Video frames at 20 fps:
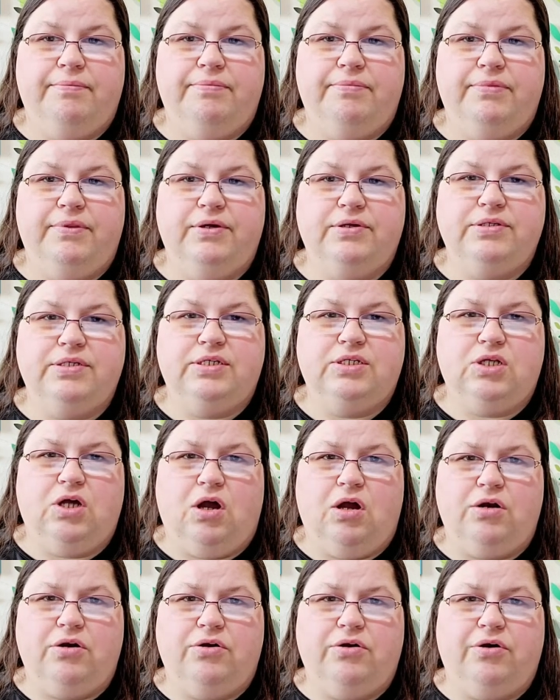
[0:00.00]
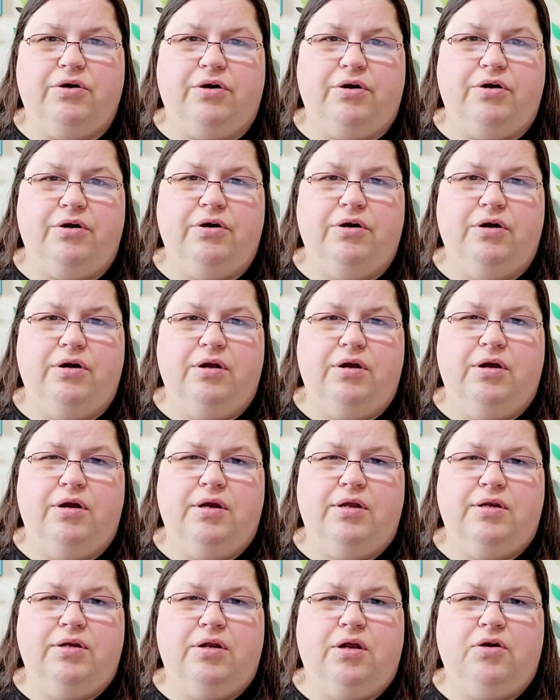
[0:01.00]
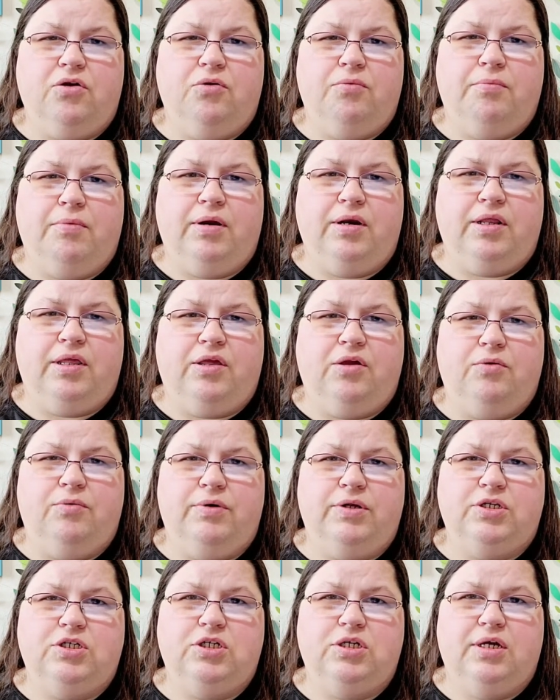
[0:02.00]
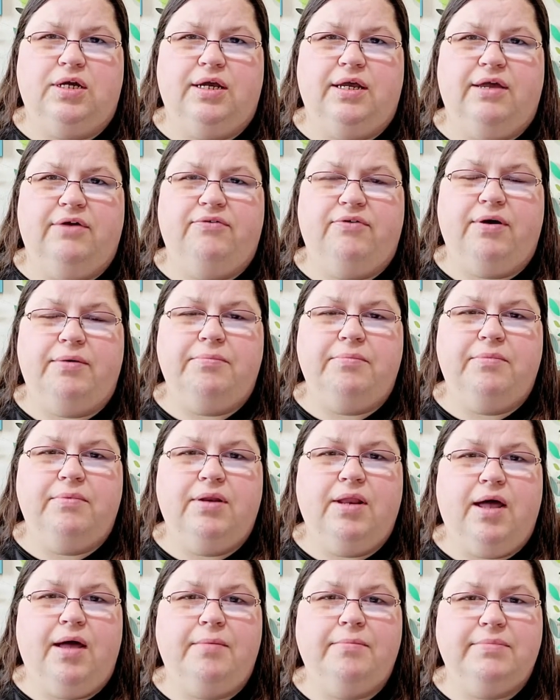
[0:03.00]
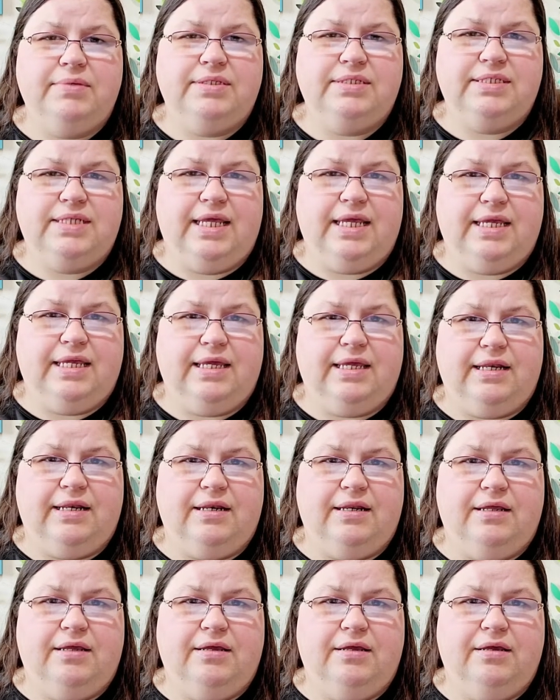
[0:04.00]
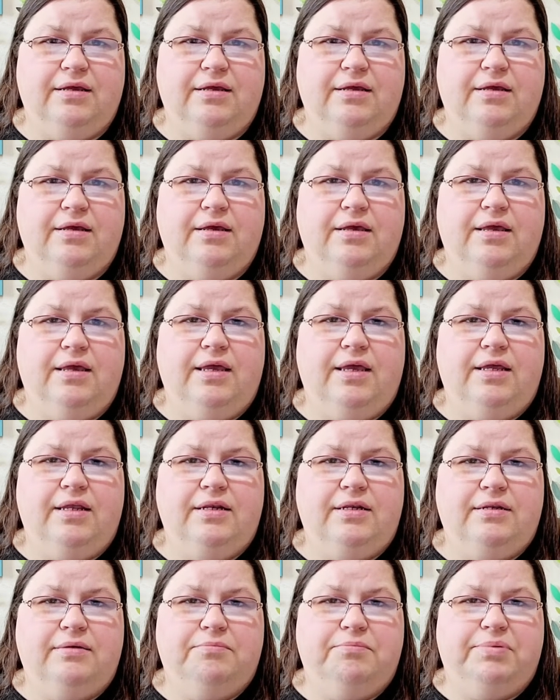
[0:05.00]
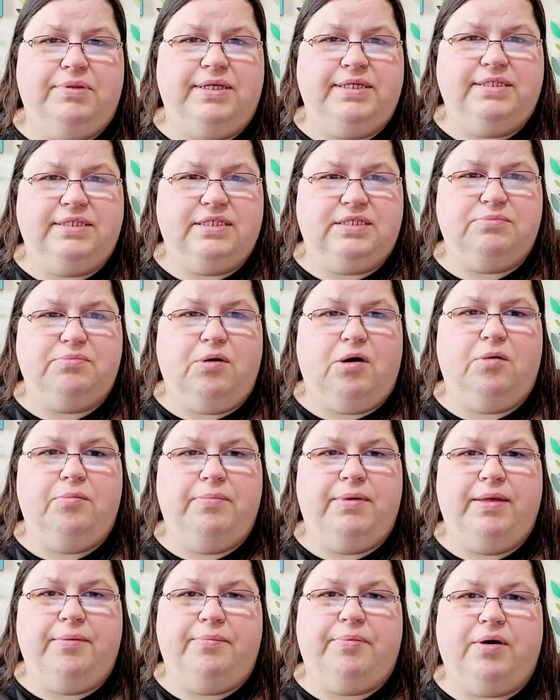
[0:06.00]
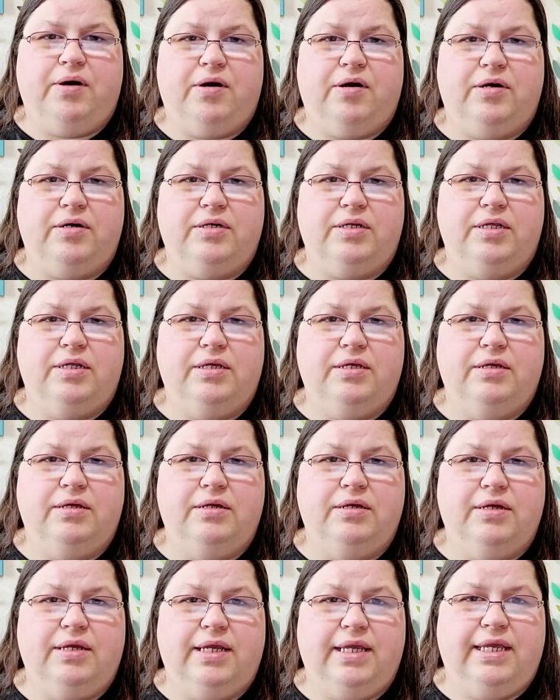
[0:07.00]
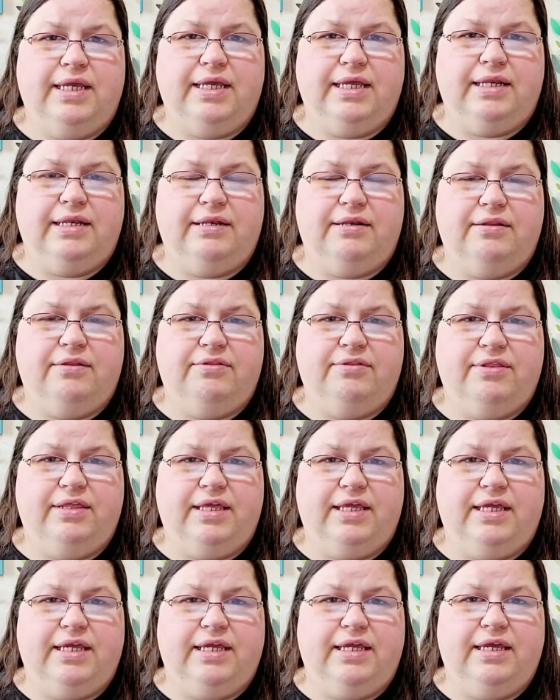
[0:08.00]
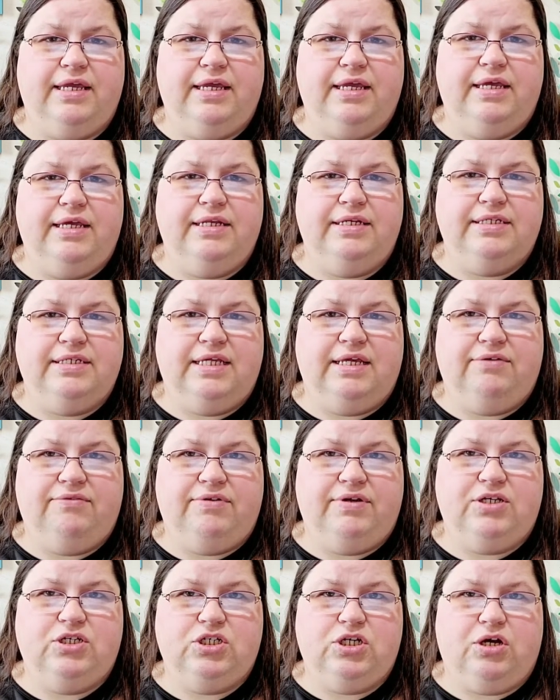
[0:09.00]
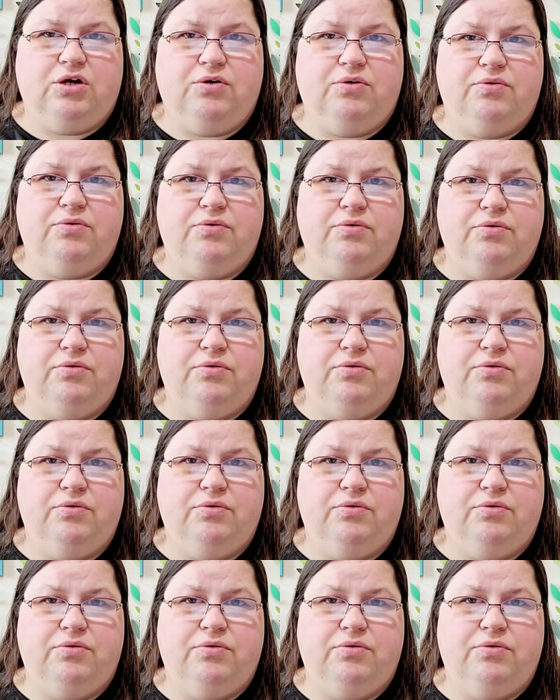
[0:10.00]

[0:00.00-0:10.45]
There's a doctor Dr. Montague, which, if I'm not mistaken, plays a small bit part in the TV show,